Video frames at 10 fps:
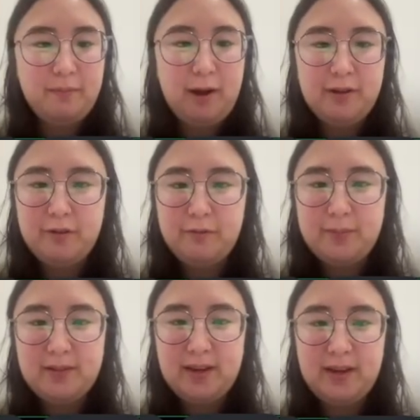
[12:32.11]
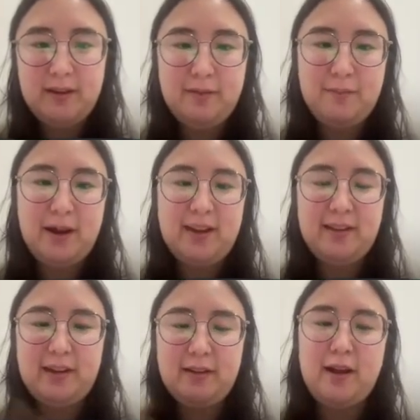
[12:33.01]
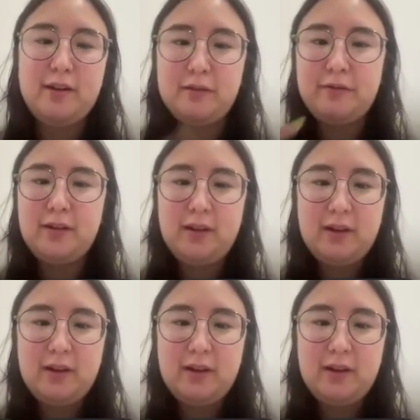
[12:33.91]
well-known website, it might get like a lot of